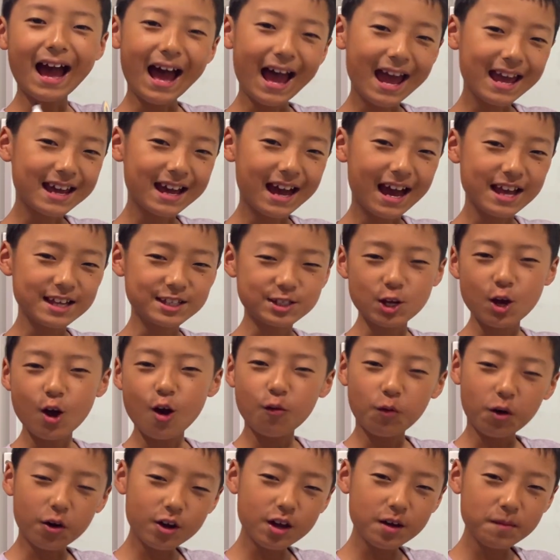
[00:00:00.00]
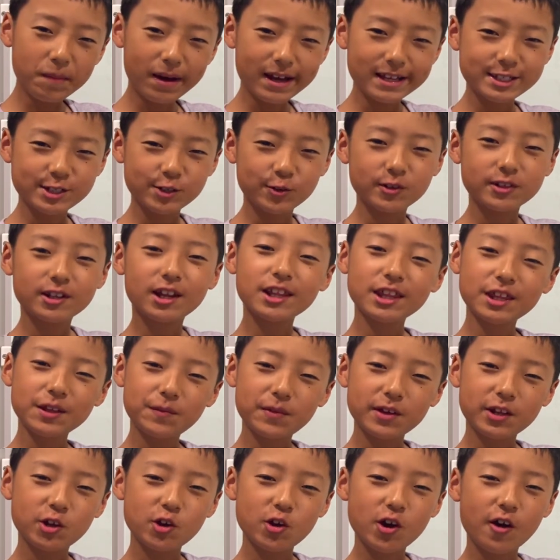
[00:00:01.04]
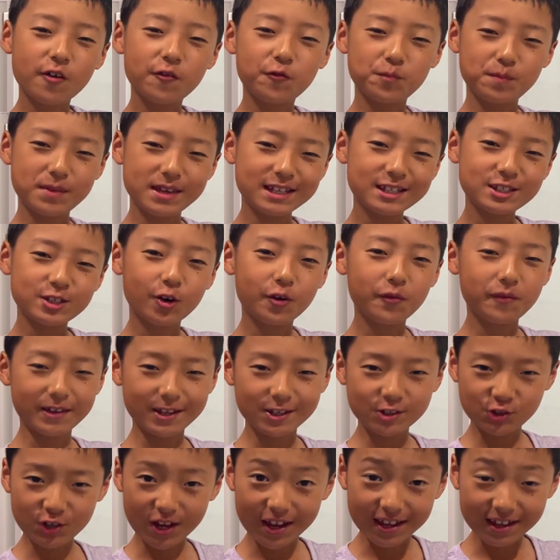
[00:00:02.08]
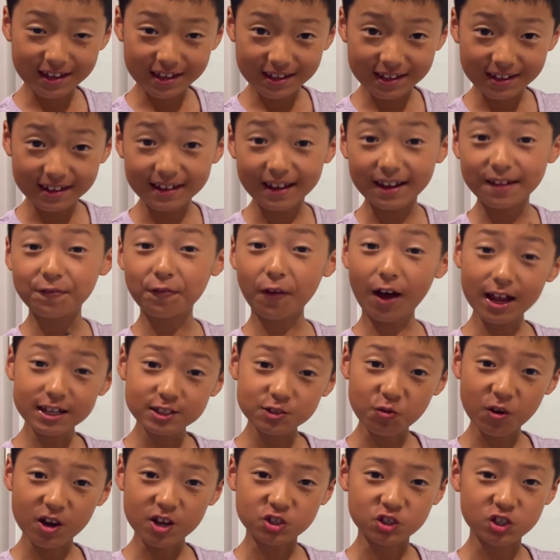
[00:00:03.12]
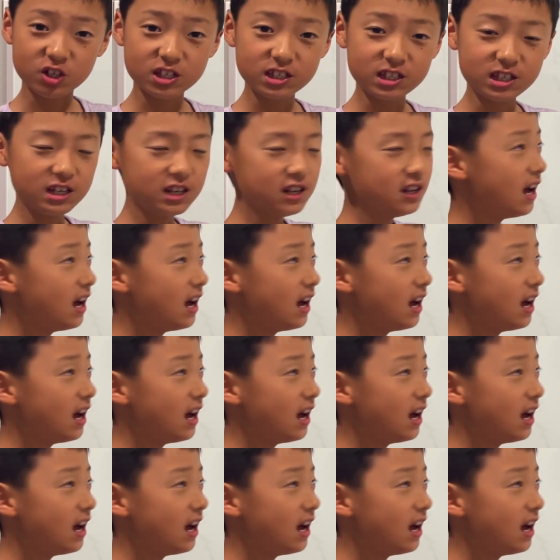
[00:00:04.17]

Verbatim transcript: Hi guys, welcome back to another video of me solving JEE Advanced questions